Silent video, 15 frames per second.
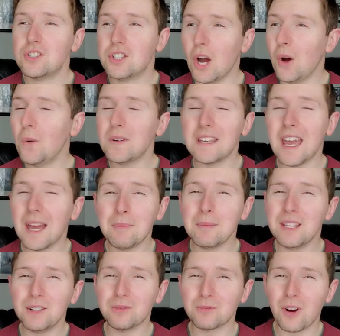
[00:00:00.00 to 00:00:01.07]
Don't get
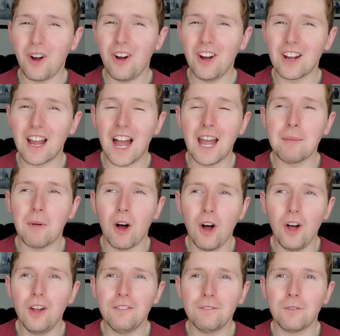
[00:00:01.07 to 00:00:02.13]
me wrong, I'm
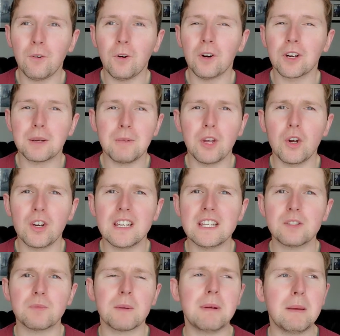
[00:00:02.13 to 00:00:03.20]
all for
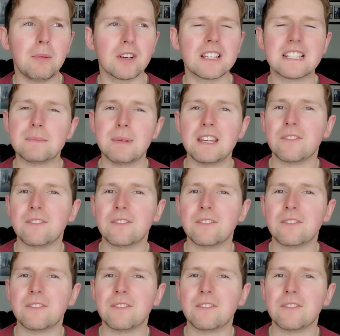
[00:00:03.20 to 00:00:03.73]
communities where people can speak